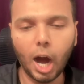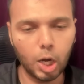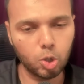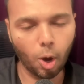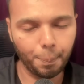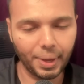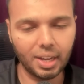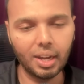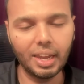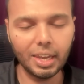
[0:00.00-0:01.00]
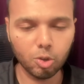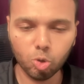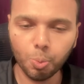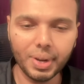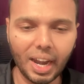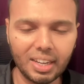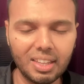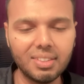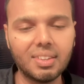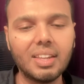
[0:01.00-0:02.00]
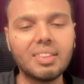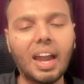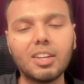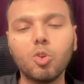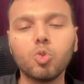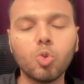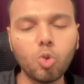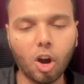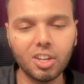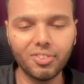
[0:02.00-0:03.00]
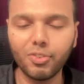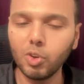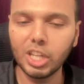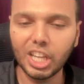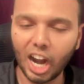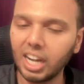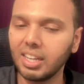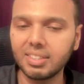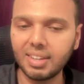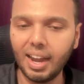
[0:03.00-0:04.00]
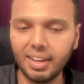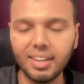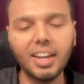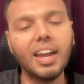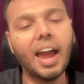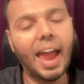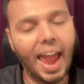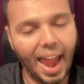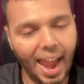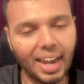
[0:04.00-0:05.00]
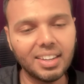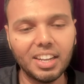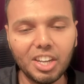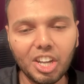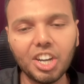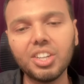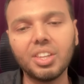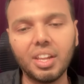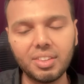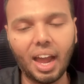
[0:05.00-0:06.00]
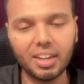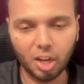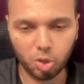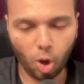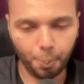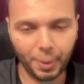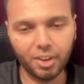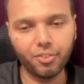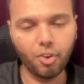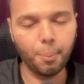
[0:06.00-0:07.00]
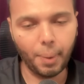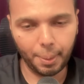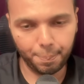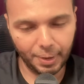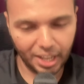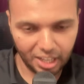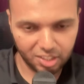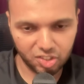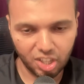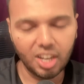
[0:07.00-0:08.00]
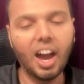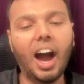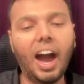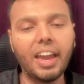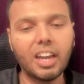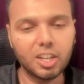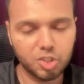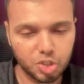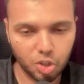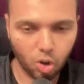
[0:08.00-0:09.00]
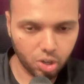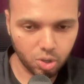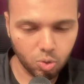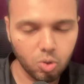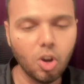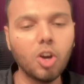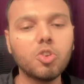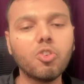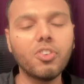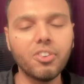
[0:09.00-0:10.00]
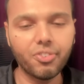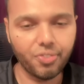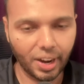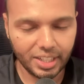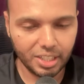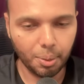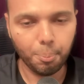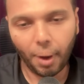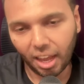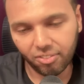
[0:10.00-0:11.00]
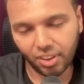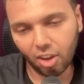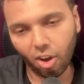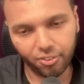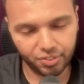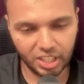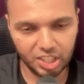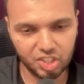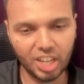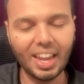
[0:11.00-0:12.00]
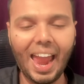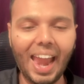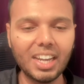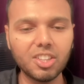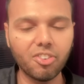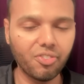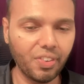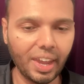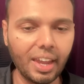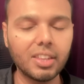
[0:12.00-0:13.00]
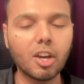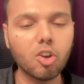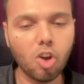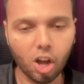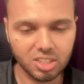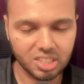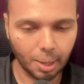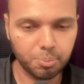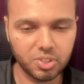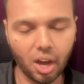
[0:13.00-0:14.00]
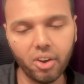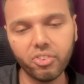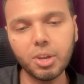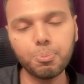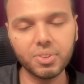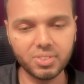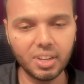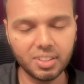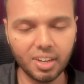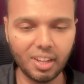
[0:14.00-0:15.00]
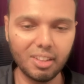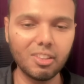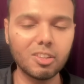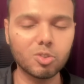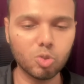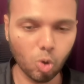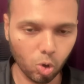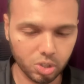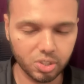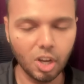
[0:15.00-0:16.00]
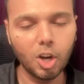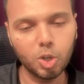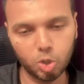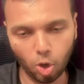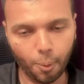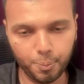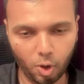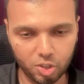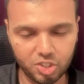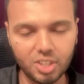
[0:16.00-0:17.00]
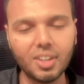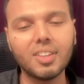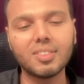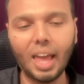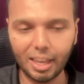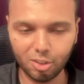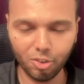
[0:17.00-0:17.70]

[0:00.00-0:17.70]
a topic in Kubernetes that you do not fully understand and learn that topic from my playlist. I assure you, you will find my way of teaching and the way the concepts are represented in this course top notch. Thank you